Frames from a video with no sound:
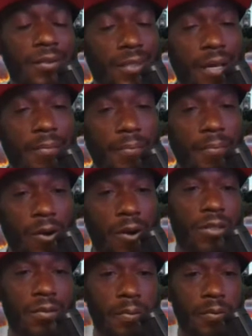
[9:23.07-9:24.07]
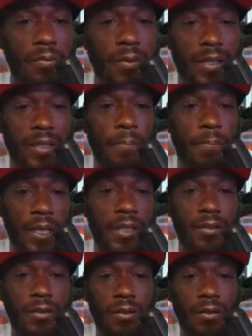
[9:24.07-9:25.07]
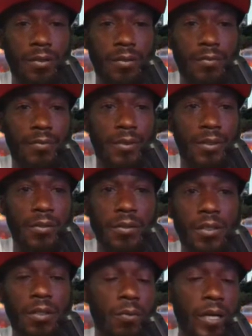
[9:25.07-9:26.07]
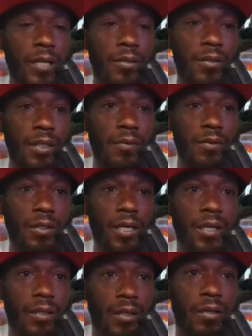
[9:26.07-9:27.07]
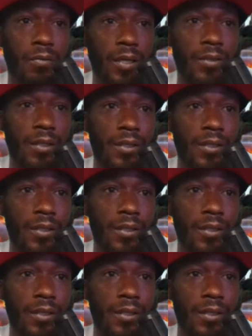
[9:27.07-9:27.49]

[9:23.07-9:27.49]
Stop arguing people about their opinion on your wins, even though you had clear wins.